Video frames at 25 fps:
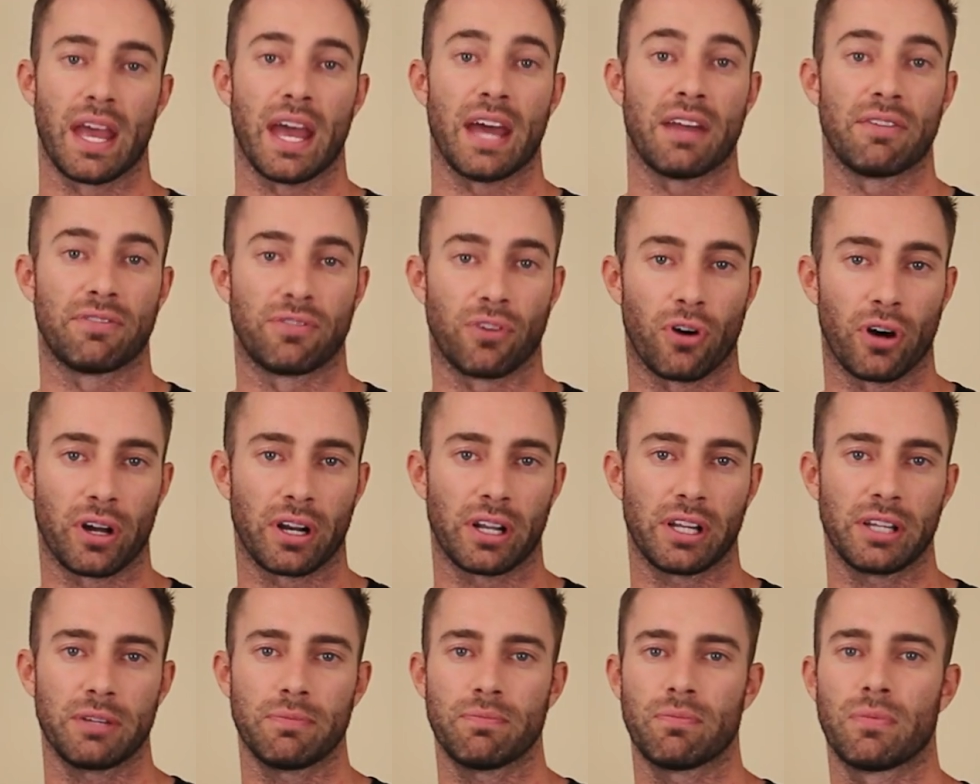And
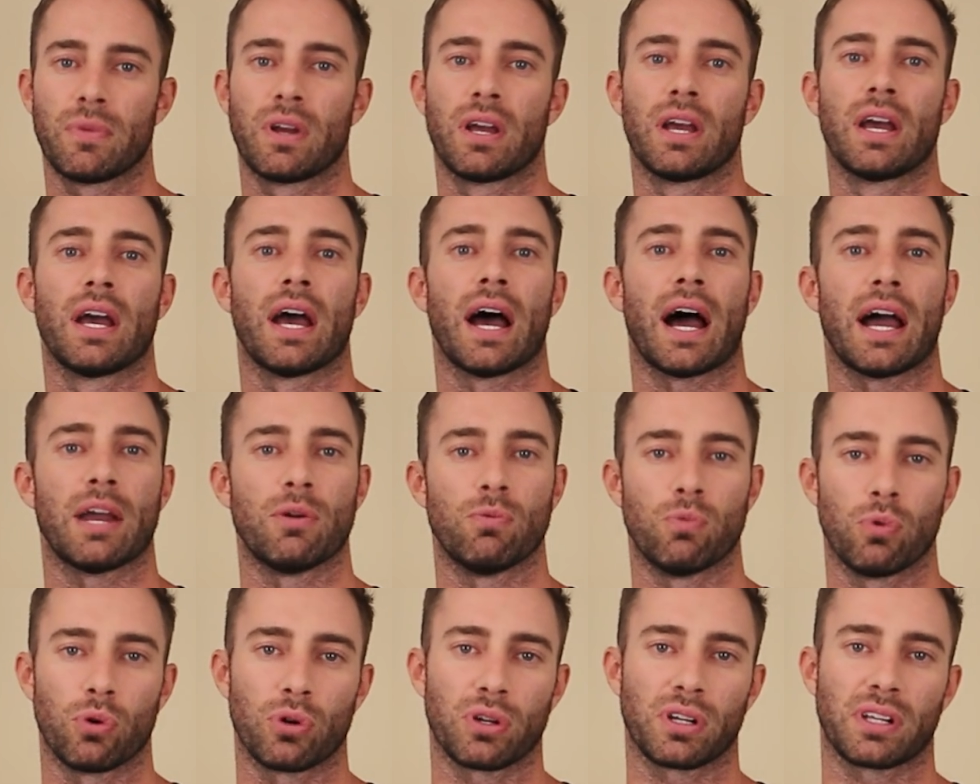finally, a
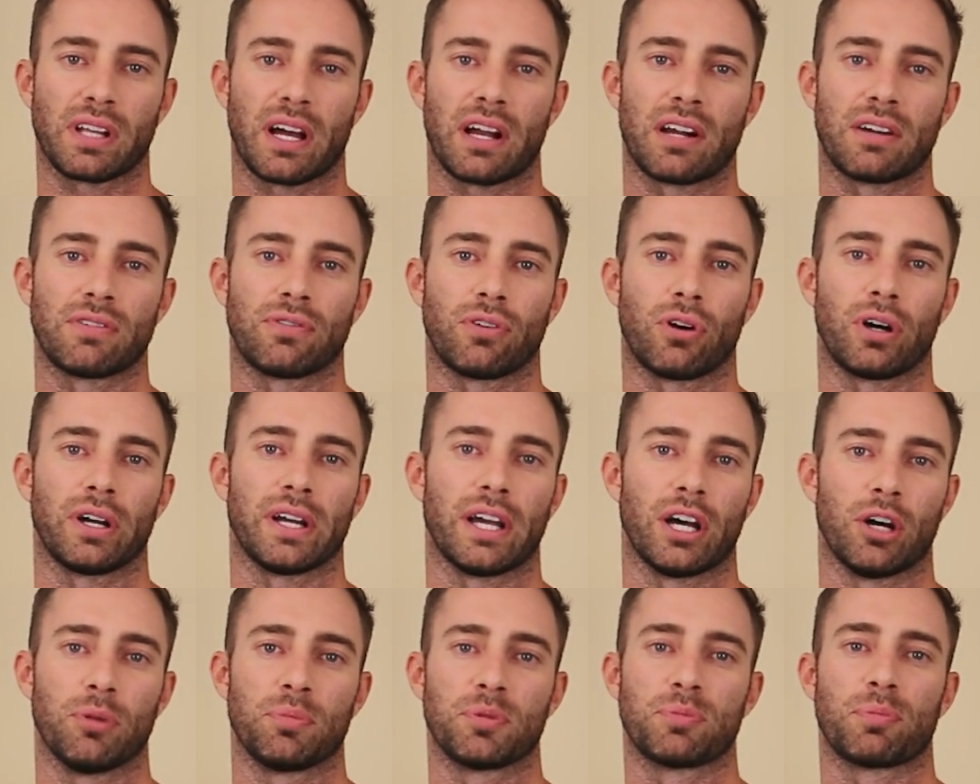water clarifier
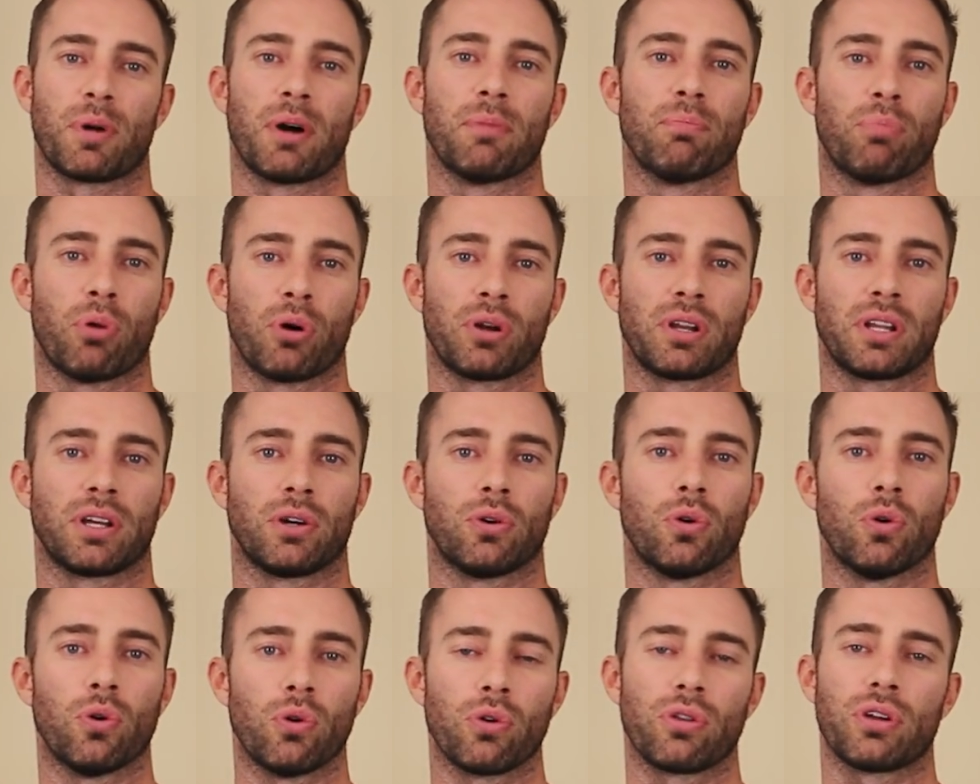helps by
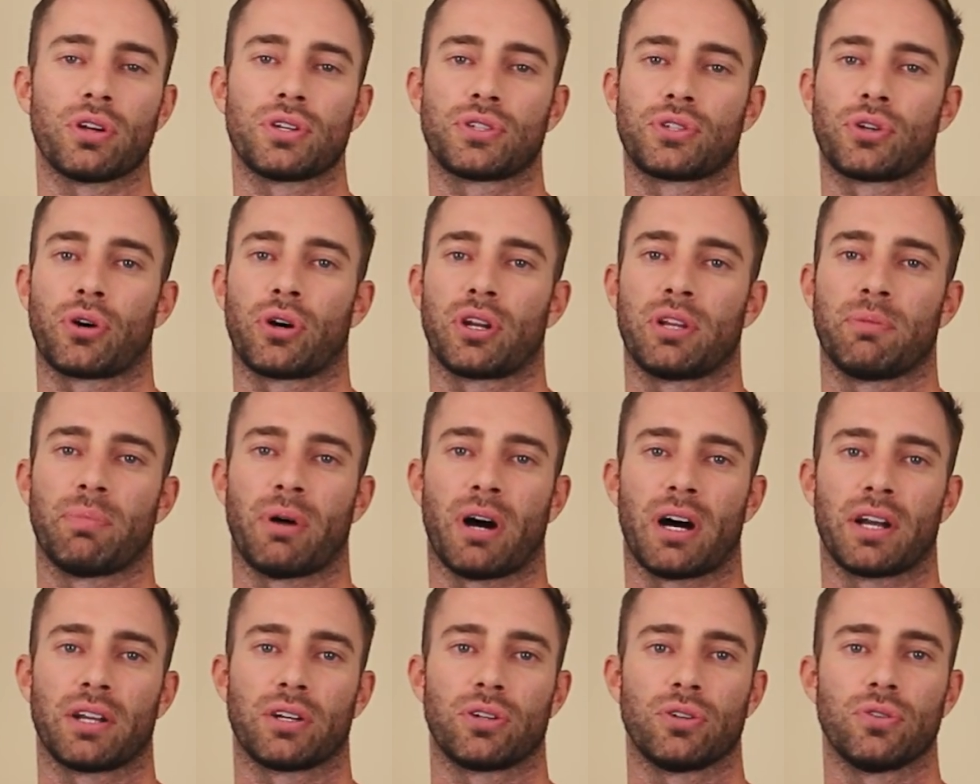bonding all those tiny
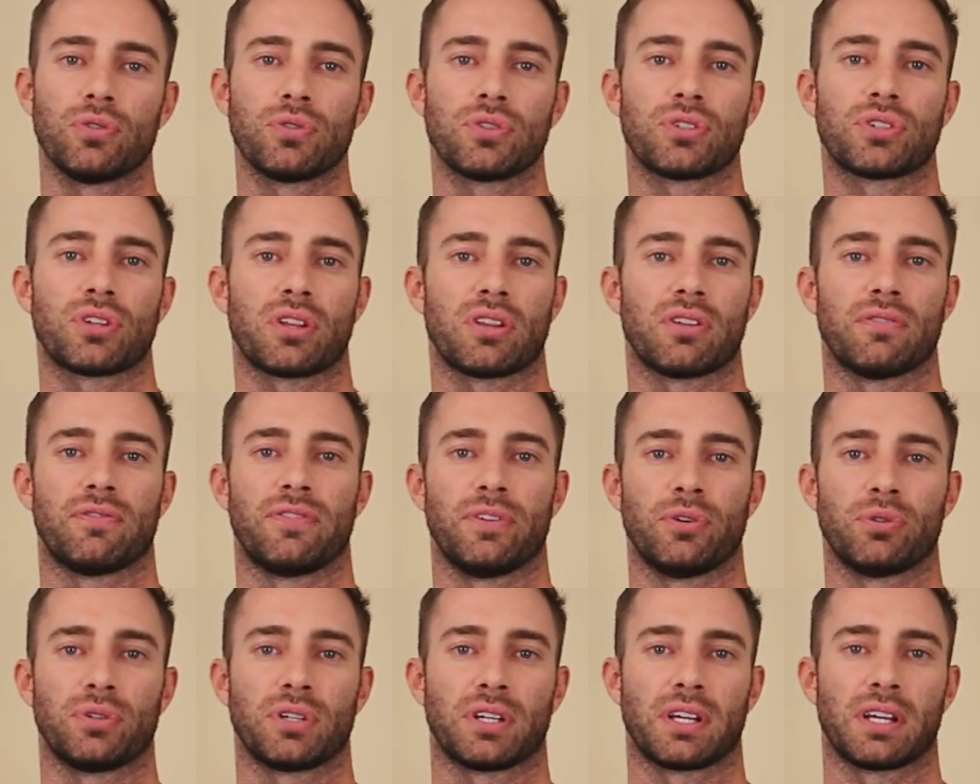particles so that your
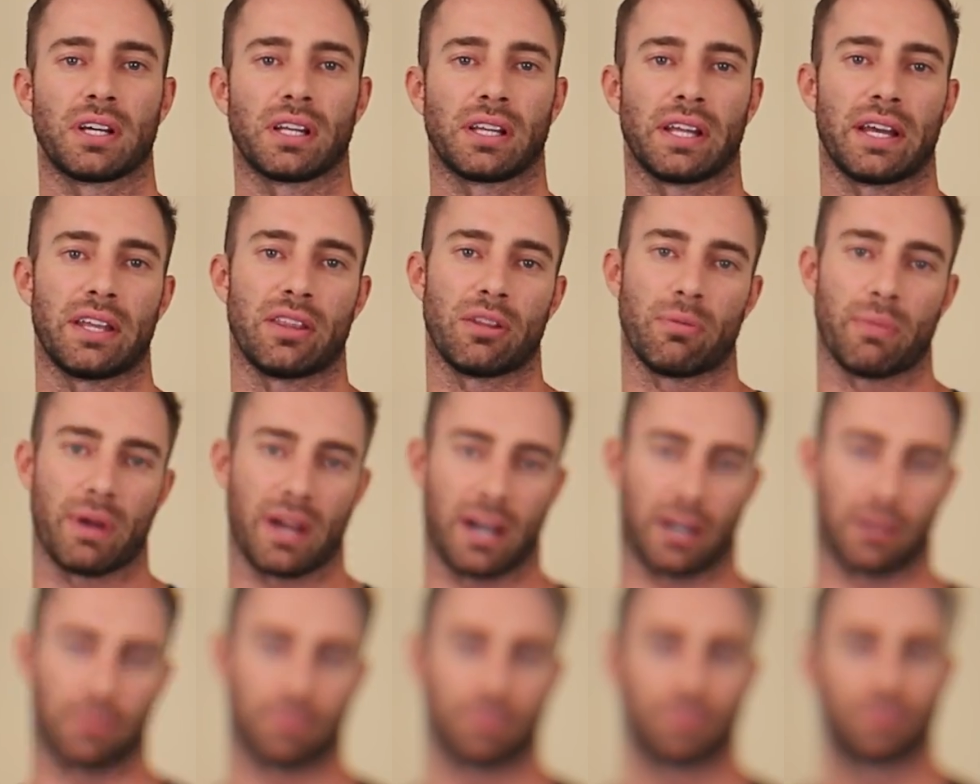filter can clean them
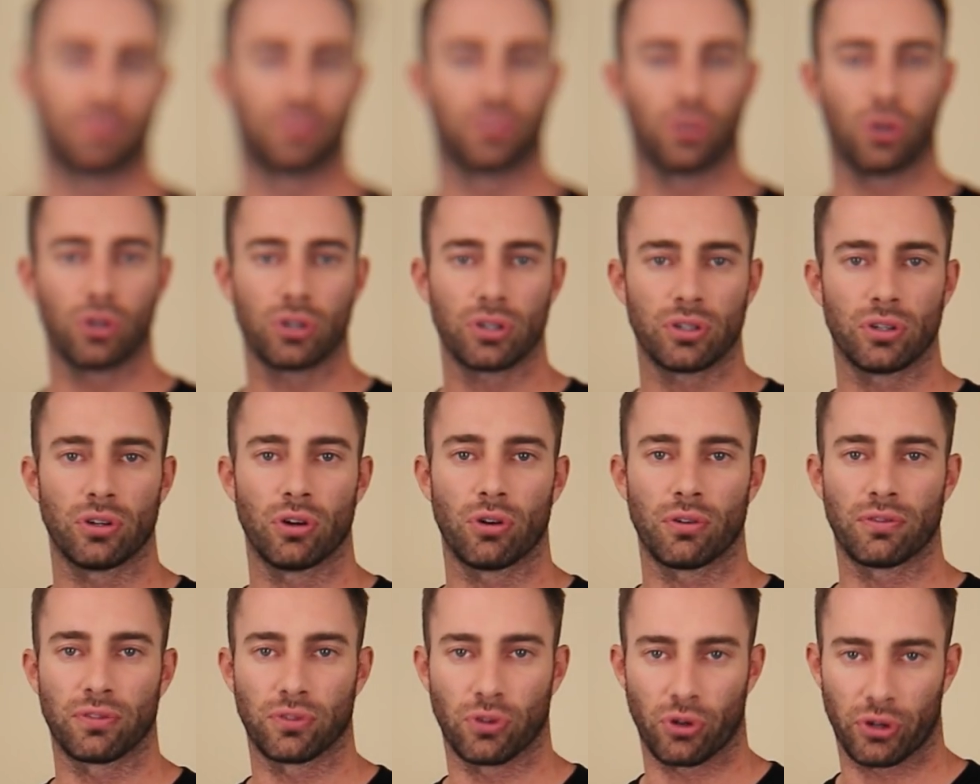out. Flock
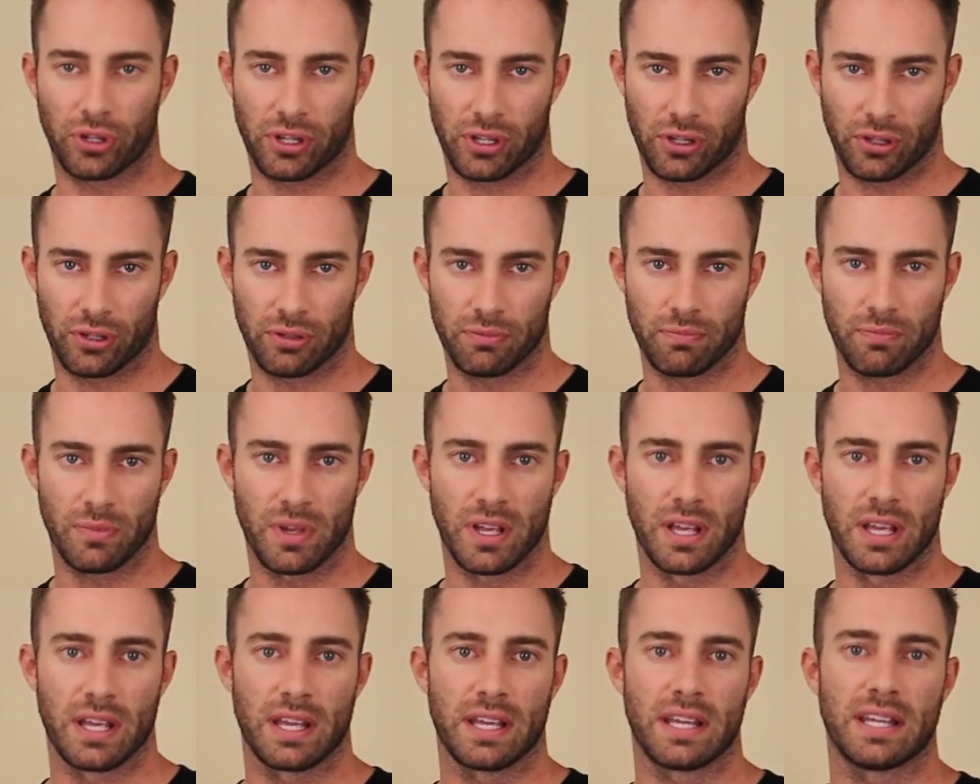or flocculant
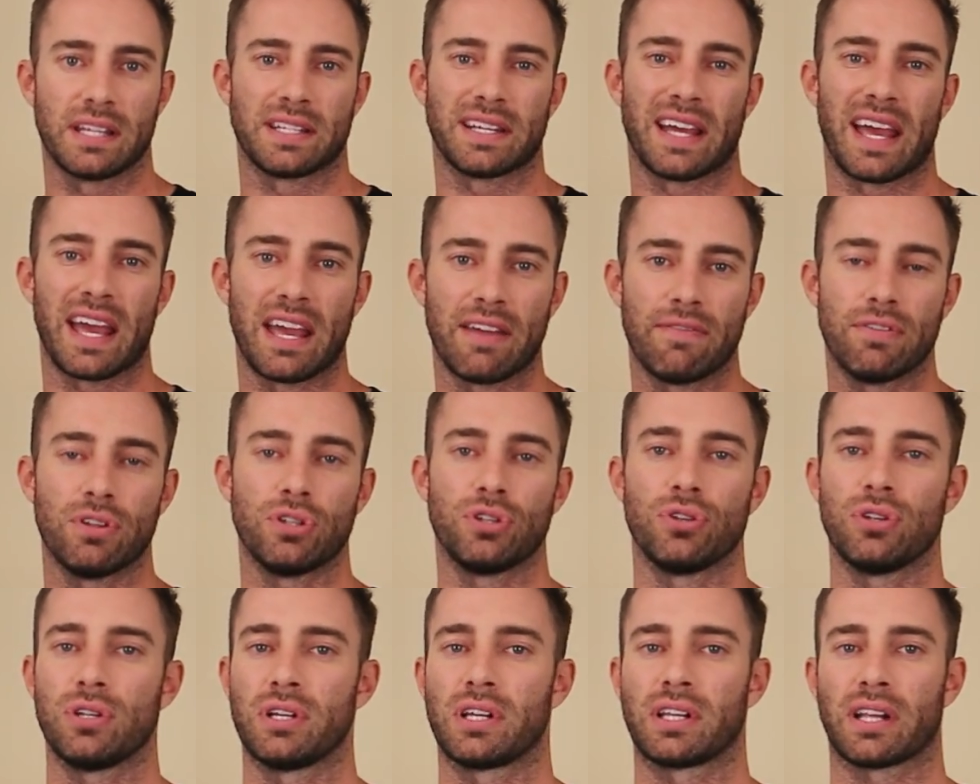is a
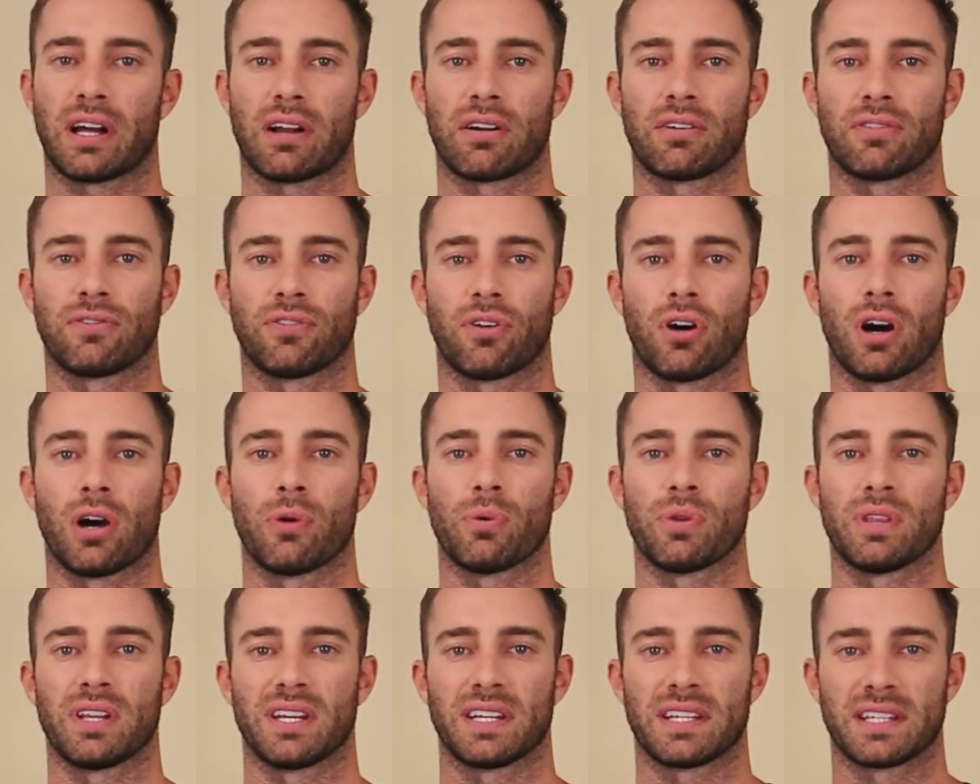heavy-duty clarifier
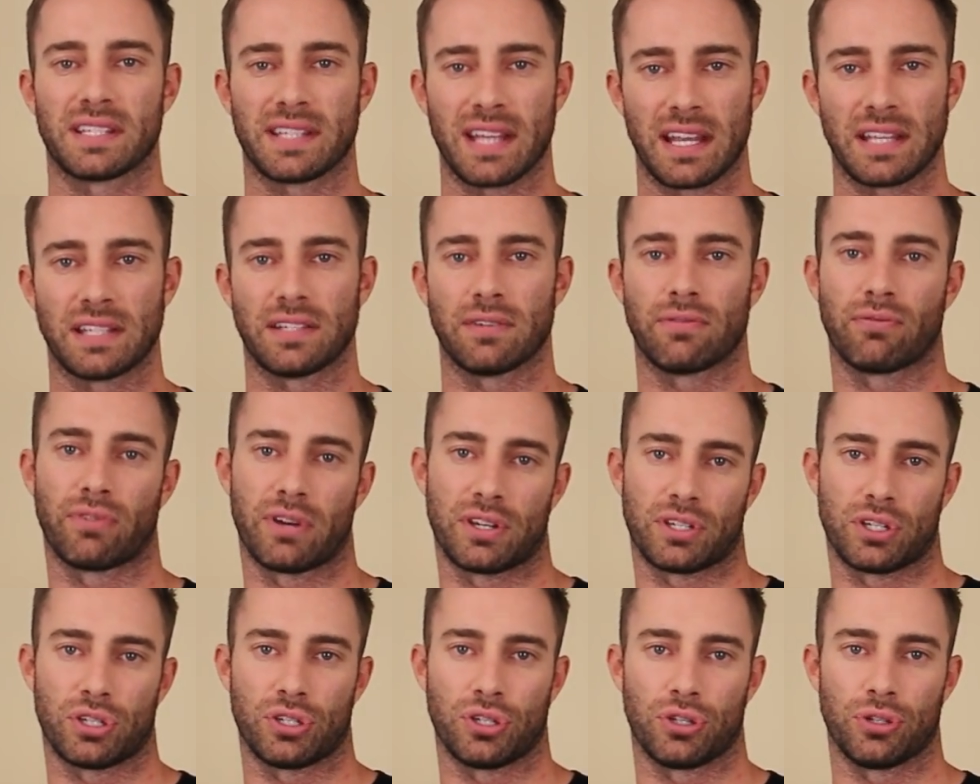with an extensive
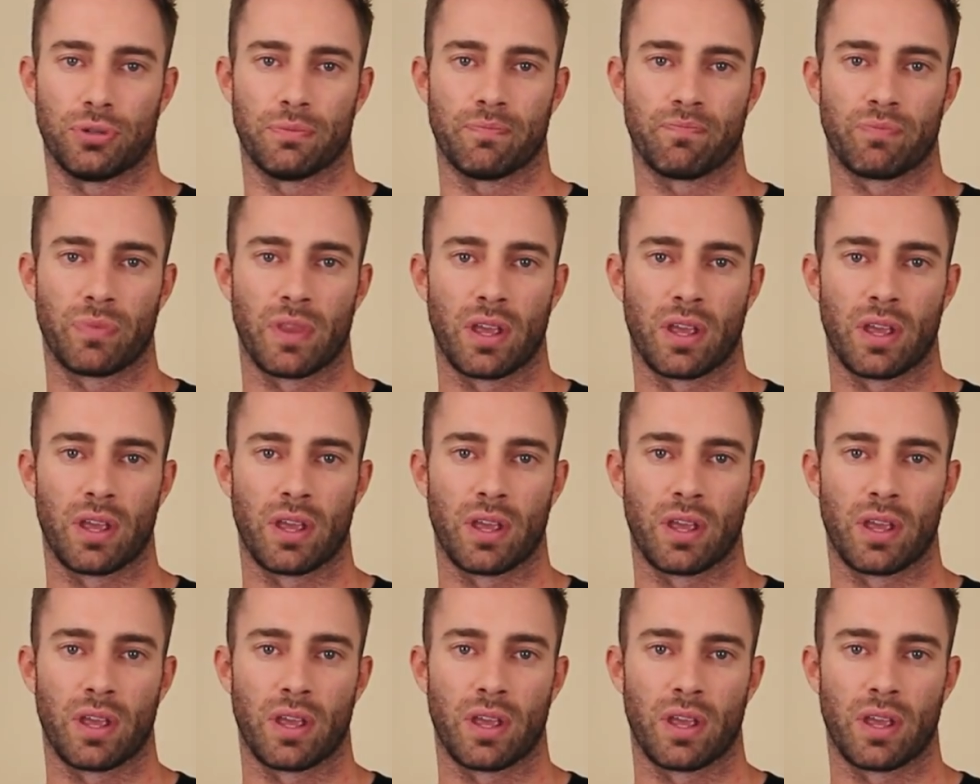residue.